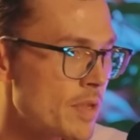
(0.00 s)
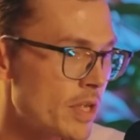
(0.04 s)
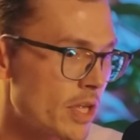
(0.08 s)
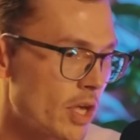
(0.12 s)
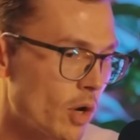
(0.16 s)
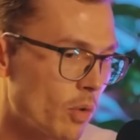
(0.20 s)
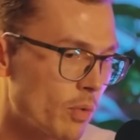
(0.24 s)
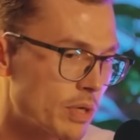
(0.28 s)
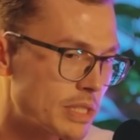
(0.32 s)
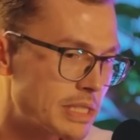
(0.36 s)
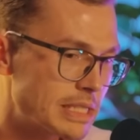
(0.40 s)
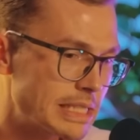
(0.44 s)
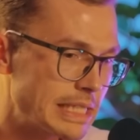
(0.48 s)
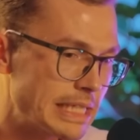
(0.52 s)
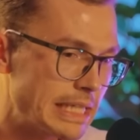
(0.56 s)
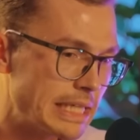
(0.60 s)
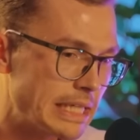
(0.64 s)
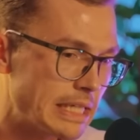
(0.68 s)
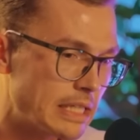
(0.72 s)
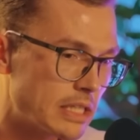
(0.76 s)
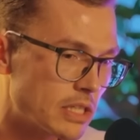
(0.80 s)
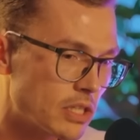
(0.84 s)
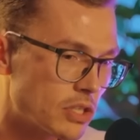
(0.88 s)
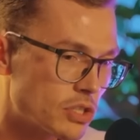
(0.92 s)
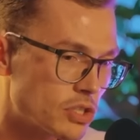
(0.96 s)
you know, we're
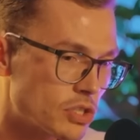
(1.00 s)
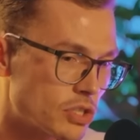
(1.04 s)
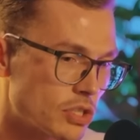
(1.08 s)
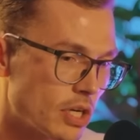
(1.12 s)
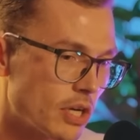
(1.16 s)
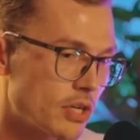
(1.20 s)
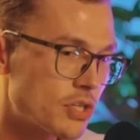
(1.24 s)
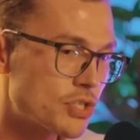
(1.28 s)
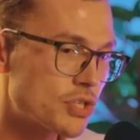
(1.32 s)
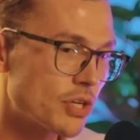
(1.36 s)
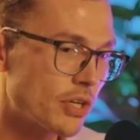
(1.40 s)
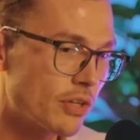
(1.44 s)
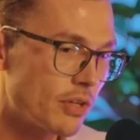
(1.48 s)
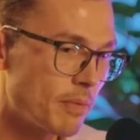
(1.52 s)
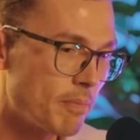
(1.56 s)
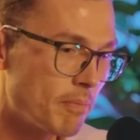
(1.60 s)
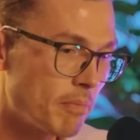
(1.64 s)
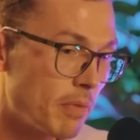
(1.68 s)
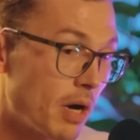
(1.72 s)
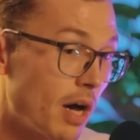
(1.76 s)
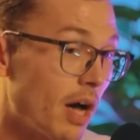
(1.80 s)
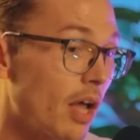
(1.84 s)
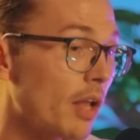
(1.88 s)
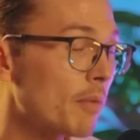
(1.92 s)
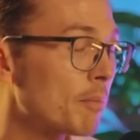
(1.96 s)
seeing such a
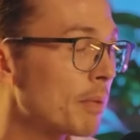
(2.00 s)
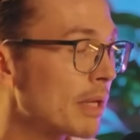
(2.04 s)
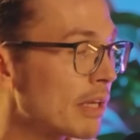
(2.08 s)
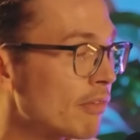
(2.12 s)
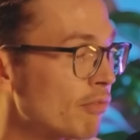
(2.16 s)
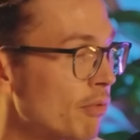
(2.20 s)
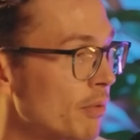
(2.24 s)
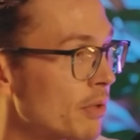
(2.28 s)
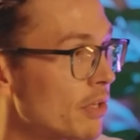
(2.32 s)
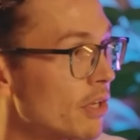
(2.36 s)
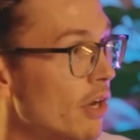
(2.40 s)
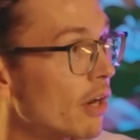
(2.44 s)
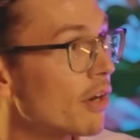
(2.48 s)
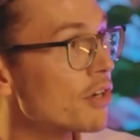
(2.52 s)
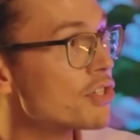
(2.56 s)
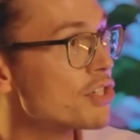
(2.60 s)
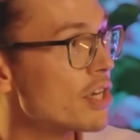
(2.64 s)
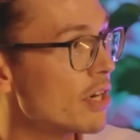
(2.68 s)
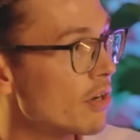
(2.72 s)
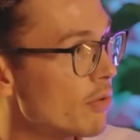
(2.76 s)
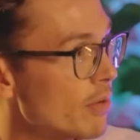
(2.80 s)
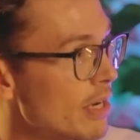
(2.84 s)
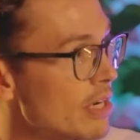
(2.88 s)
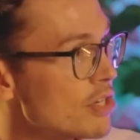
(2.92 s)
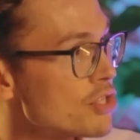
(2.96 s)
demand, particularly from the younger
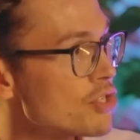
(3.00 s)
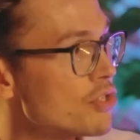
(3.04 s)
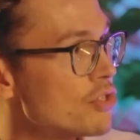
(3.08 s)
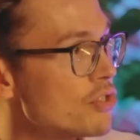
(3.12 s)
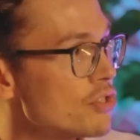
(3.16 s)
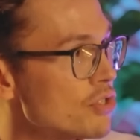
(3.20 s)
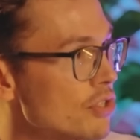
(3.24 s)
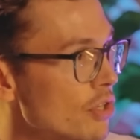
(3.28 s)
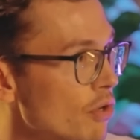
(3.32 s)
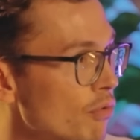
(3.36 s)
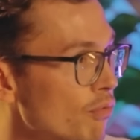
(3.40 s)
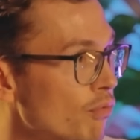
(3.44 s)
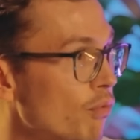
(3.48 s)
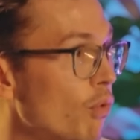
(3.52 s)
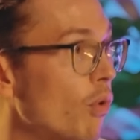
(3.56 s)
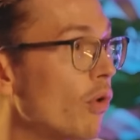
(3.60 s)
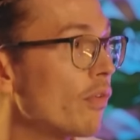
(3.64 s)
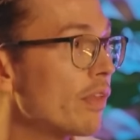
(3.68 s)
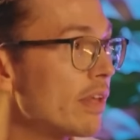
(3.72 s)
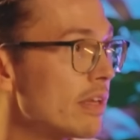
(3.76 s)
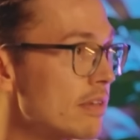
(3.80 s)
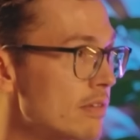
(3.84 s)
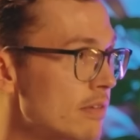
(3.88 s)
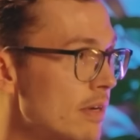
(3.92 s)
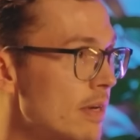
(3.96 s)
generations, you know, for
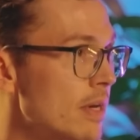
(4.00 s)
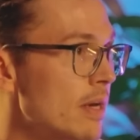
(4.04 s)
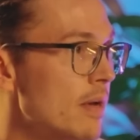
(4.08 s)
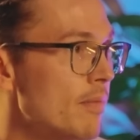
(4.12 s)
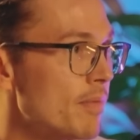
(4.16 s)
these,